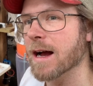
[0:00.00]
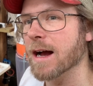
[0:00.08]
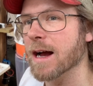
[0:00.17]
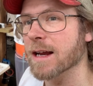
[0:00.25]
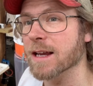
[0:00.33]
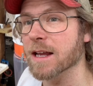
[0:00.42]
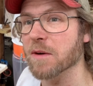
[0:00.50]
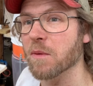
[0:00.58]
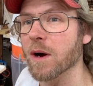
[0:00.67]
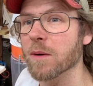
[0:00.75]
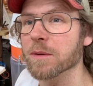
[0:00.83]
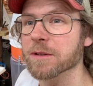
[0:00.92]
I kind of
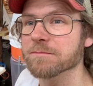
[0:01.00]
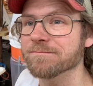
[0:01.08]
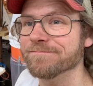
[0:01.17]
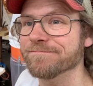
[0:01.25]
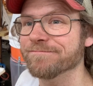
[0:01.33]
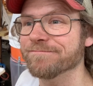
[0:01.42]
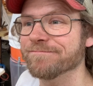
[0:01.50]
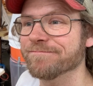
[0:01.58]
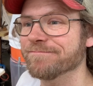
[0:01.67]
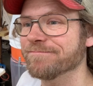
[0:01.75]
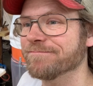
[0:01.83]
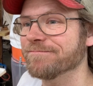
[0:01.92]
want one,
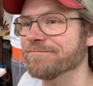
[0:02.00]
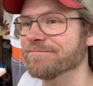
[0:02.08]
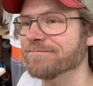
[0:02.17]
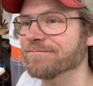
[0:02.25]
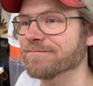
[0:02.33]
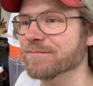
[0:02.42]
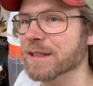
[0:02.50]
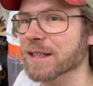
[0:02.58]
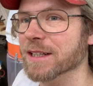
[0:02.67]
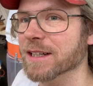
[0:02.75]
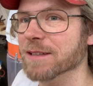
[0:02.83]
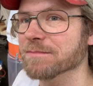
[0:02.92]

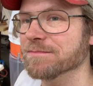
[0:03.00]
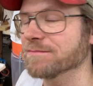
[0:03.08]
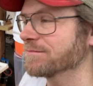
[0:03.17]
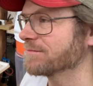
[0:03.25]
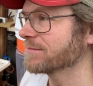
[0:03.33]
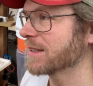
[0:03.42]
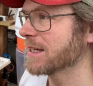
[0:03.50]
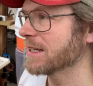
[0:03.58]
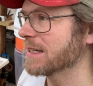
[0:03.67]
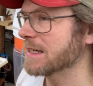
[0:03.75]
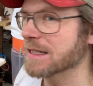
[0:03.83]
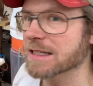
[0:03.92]
but
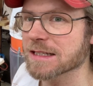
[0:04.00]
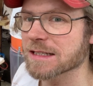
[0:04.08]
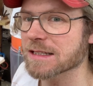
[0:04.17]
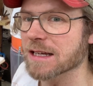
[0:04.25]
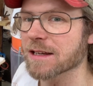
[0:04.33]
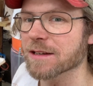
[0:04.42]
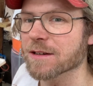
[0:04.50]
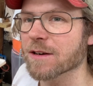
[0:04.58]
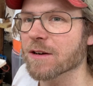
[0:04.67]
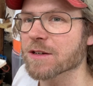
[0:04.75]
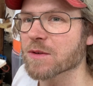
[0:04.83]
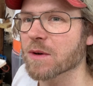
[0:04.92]
it's not in the
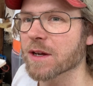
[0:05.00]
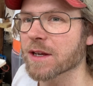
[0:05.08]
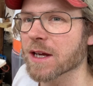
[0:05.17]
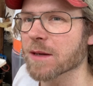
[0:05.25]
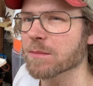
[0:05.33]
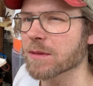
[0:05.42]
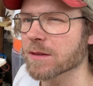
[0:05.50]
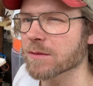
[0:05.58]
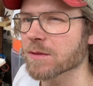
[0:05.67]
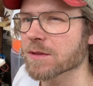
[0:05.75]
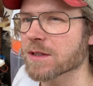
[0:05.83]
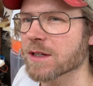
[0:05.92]
cards quite yet. But
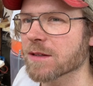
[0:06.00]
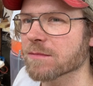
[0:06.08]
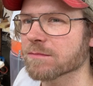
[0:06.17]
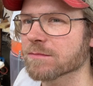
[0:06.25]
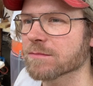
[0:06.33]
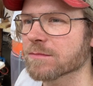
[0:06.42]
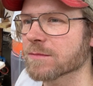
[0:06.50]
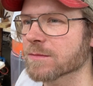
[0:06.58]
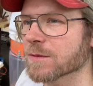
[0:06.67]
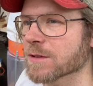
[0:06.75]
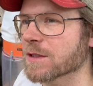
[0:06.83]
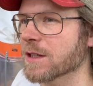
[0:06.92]
we'll see.
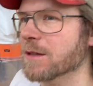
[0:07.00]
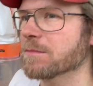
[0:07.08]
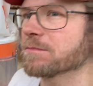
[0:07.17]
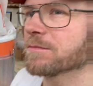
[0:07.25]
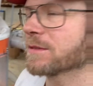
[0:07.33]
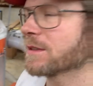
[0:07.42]
We'll see. You